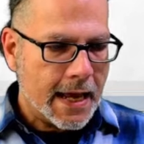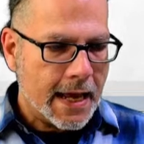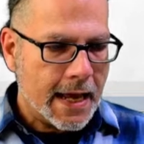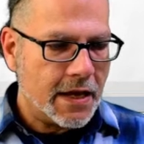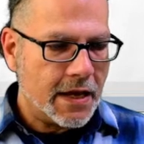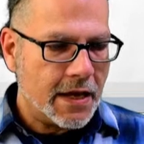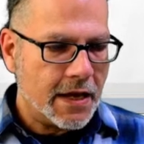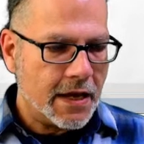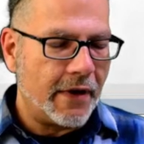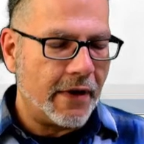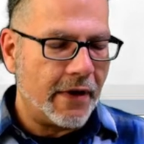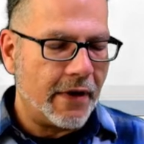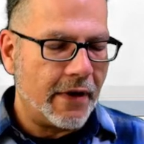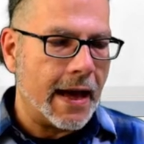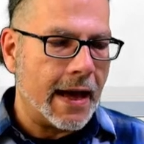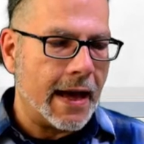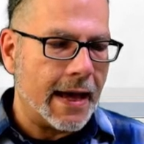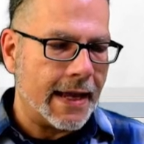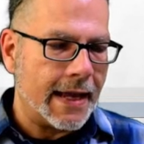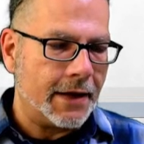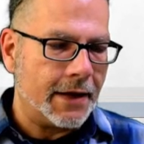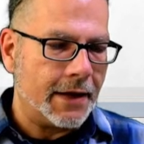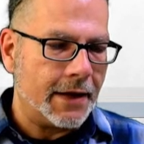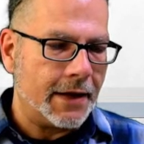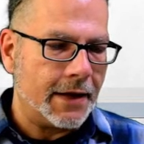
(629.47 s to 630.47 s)
if
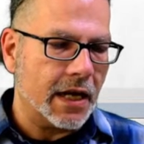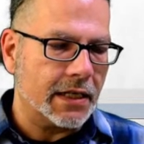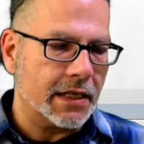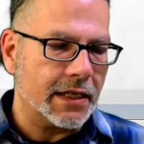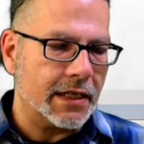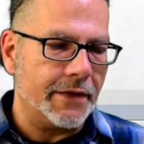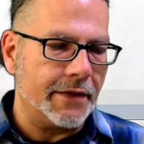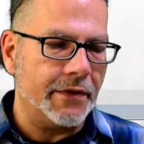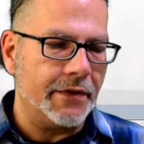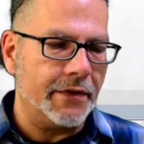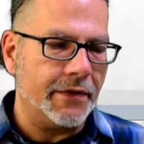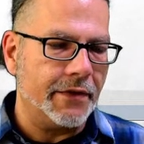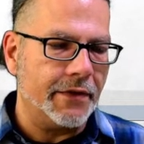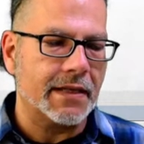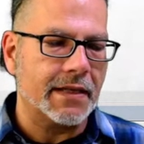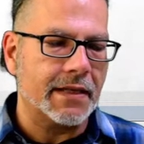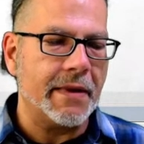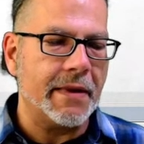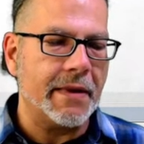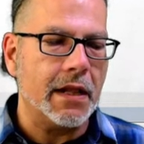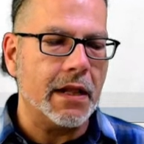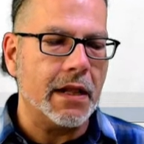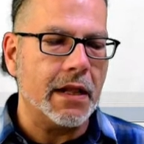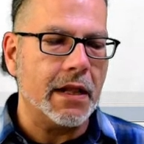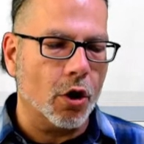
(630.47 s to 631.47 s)
I've got in the
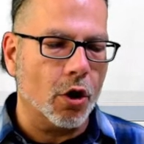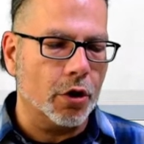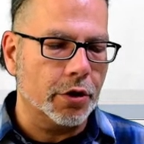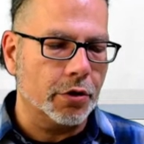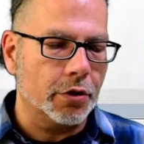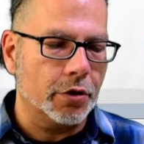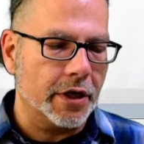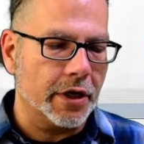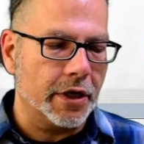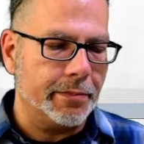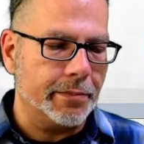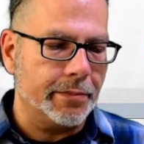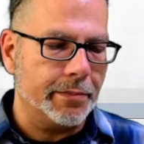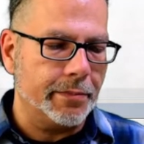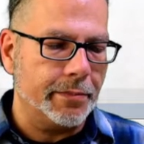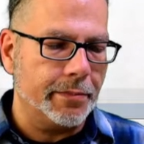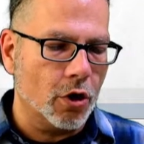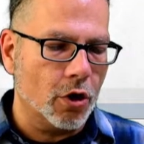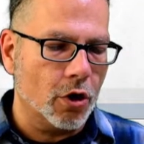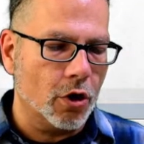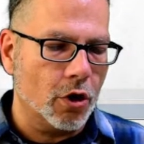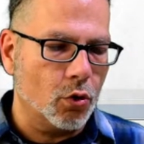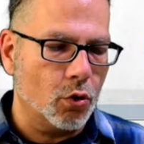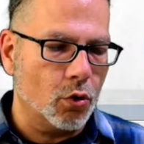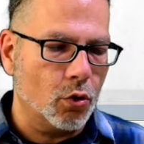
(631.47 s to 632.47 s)
XML on ribbon
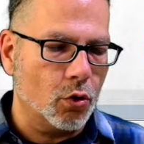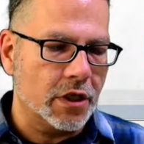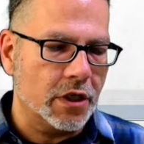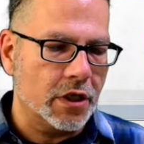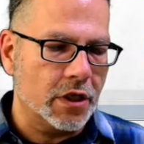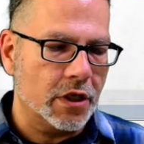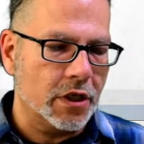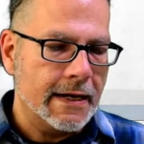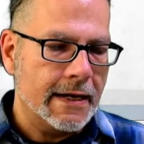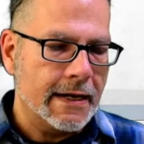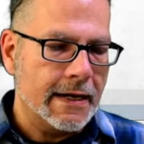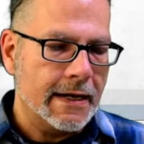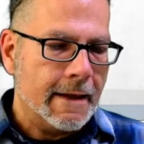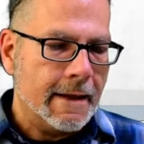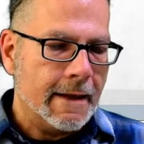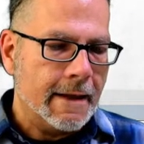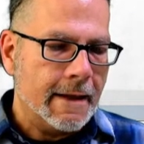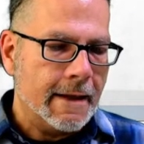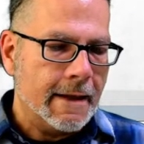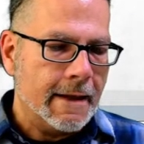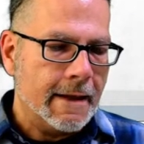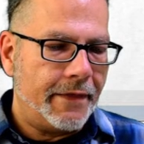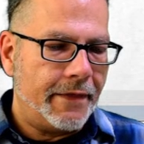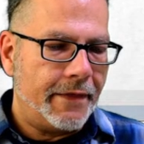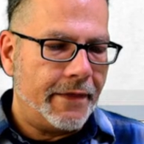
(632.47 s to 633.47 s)
load,
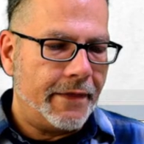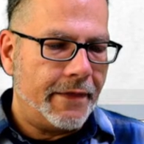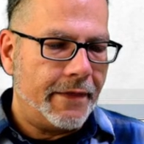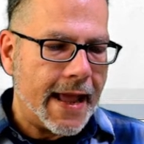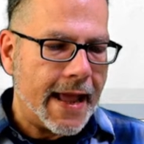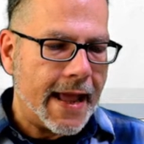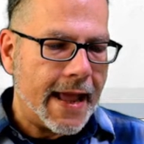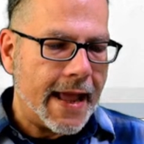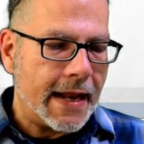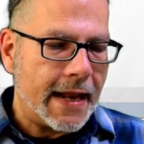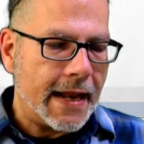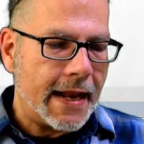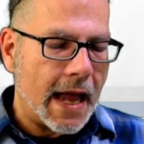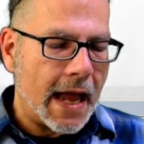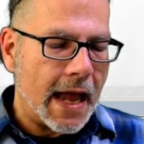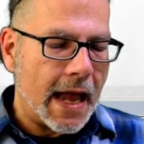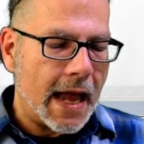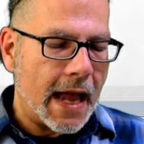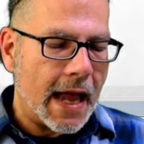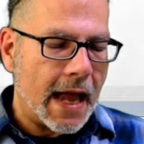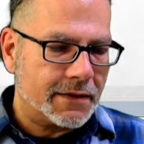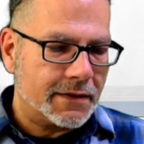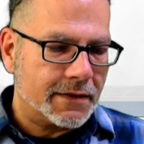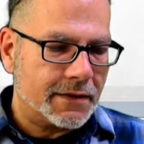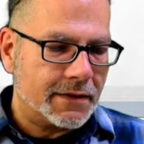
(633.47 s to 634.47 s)
then I
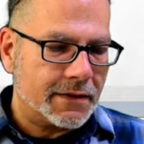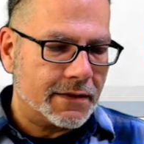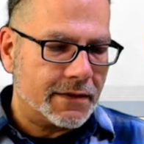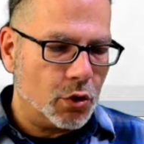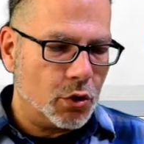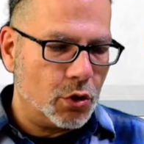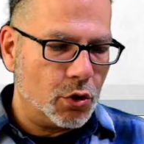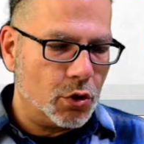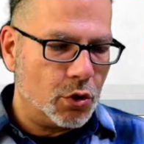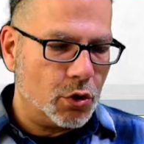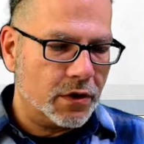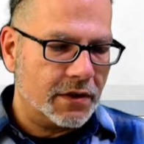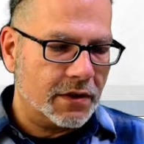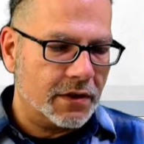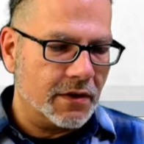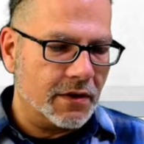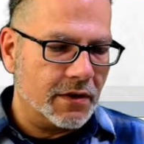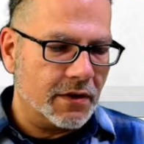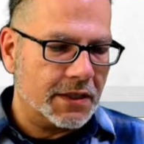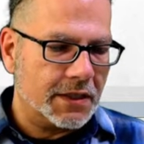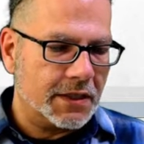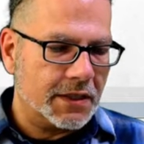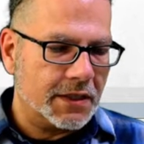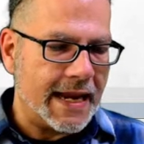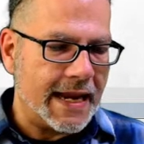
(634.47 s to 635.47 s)
must use
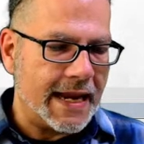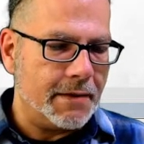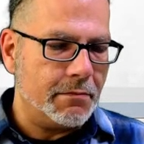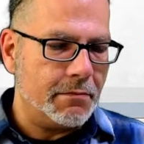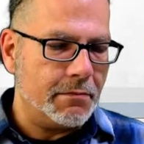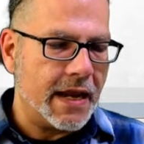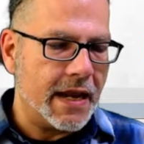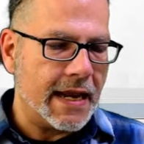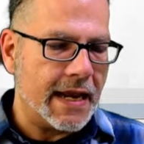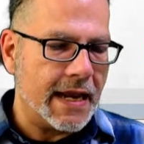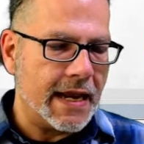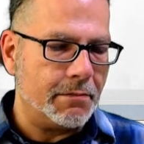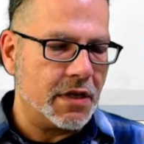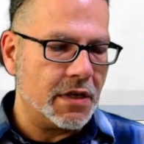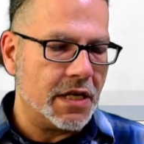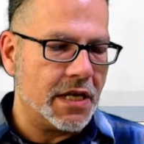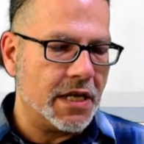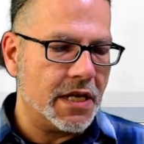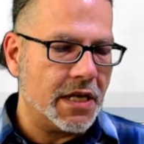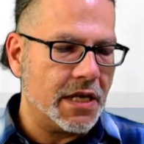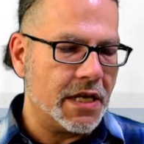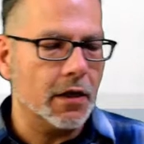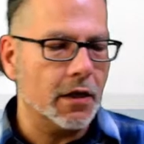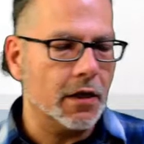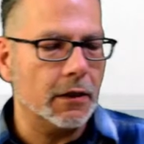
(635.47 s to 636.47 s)
the same name
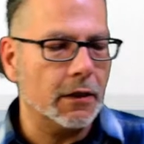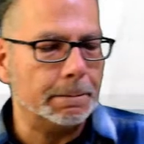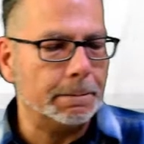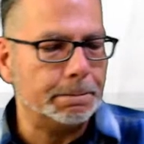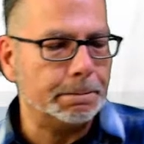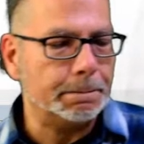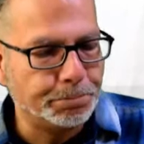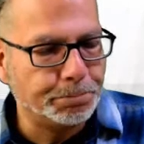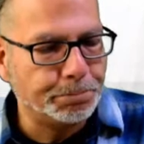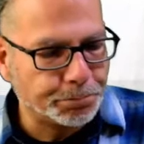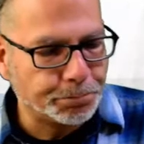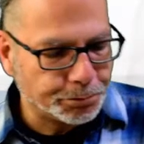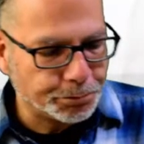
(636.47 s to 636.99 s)
here.